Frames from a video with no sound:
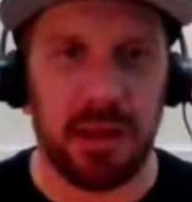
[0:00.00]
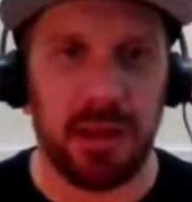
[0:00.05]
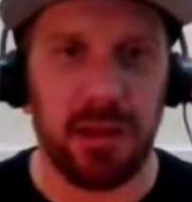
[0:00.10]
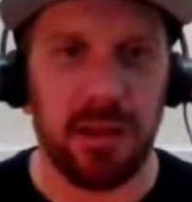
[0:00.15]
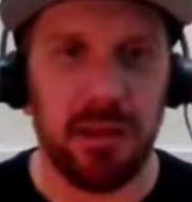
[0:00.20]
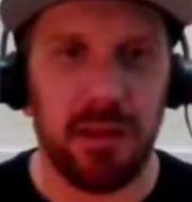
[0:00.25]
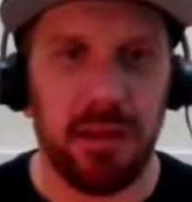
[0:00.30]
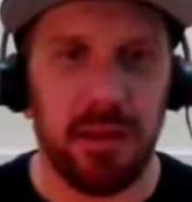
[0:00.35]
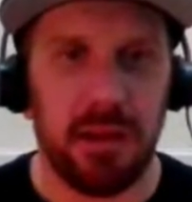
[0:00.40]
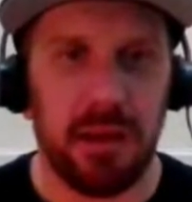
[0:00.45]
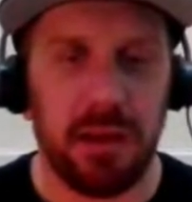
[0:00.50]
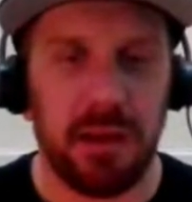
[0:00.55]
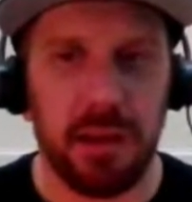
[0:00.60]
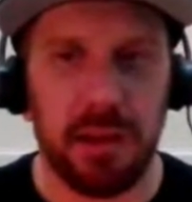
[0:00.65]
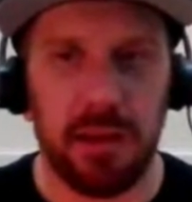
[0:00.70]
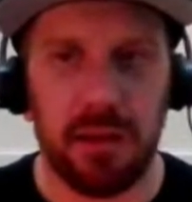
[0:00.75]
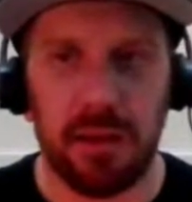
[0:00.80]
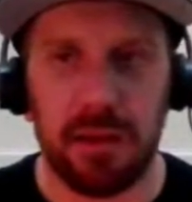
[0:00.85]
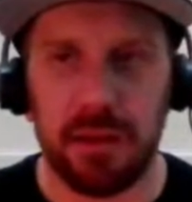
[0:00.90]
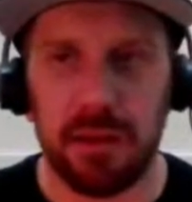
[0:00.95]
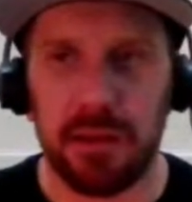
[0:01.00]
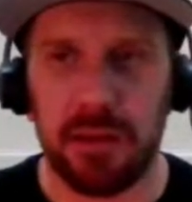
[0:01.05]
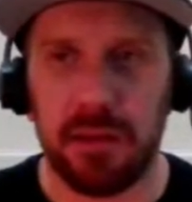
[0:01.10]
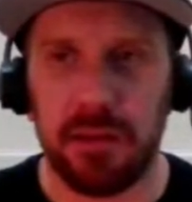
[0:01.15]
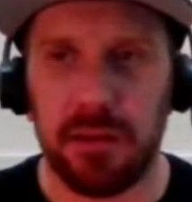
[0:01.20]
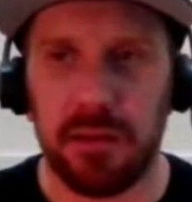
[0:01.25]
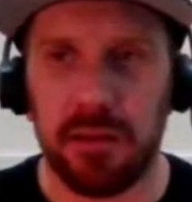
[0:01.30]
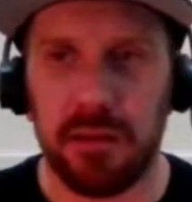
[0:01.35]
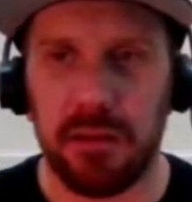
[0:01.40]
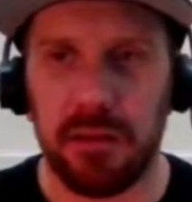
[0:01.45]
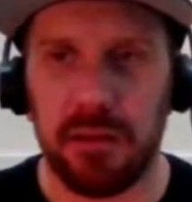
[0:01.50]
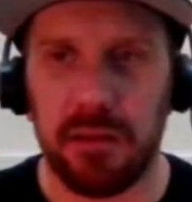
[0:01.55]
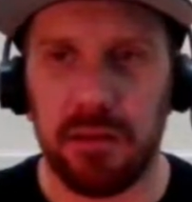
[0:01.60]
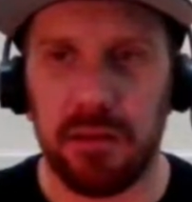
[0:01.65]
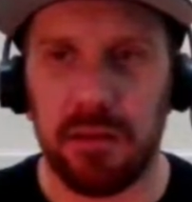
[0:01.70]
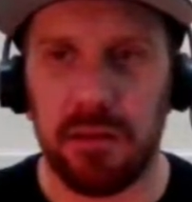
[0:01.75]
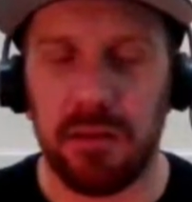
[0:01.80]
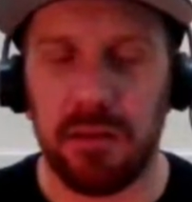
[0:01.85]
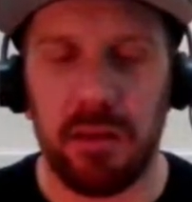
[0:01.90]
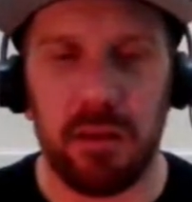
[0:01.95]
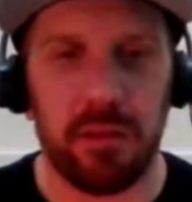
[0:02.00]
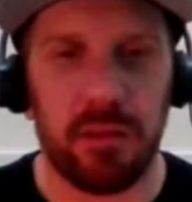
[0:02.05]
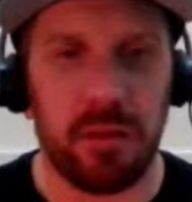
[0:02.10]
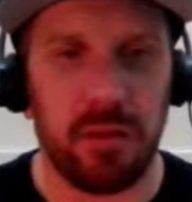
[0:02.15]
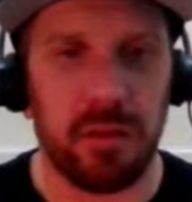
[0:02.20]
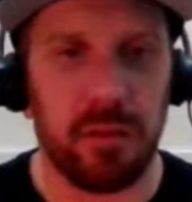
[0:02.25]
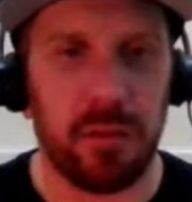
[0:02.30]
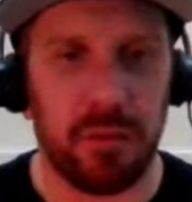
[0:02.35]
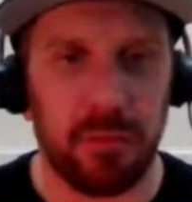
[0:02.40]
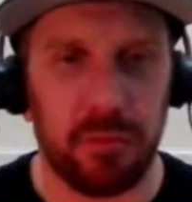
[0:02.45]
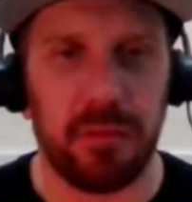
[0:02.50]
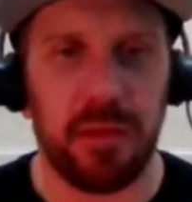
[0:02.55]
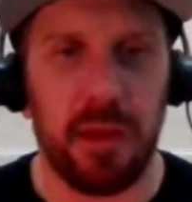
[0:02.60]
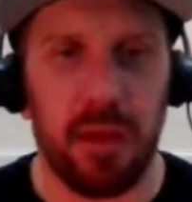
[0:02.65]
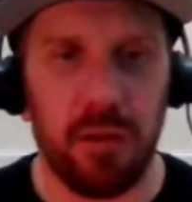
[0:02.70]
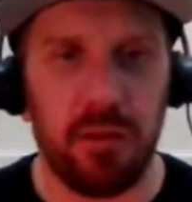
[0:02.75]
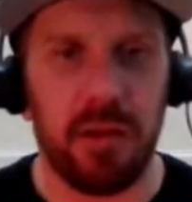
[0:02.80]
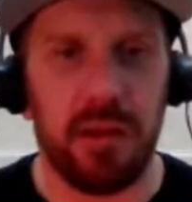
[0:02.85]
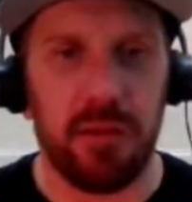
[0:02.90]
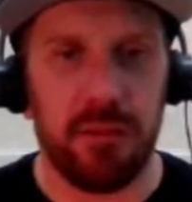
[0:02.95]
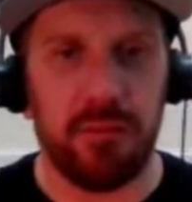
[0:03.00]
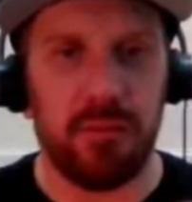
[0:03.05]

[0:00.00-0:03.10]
And then the only